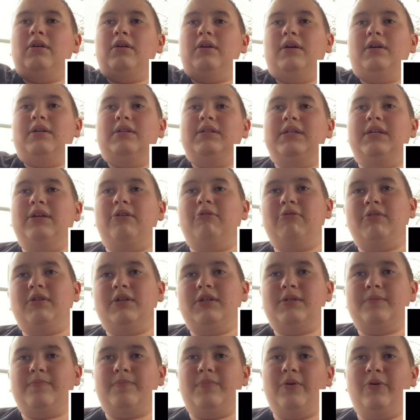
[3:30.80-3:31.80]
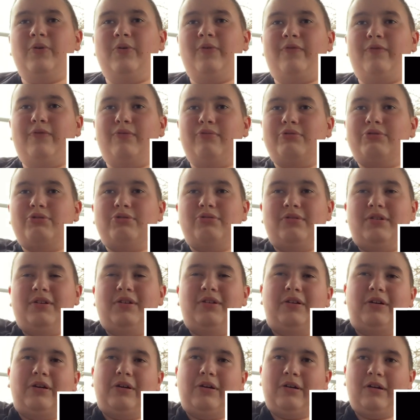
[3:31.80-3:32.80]
Let's hear this beautiful
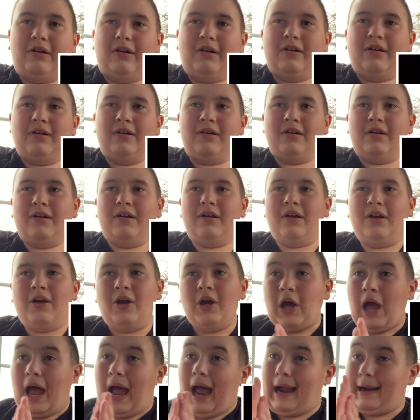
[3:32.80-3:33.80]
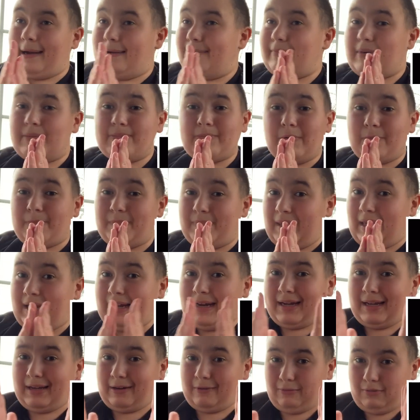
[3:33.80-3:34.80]
trailer. I remember being
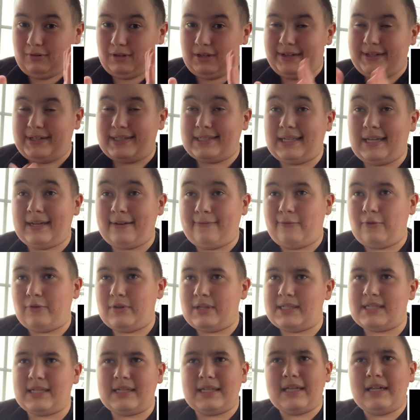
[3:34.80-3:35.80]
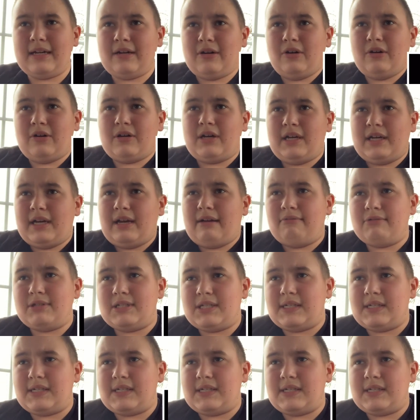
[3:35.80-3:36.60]
like really excited for this. It didn't look like I was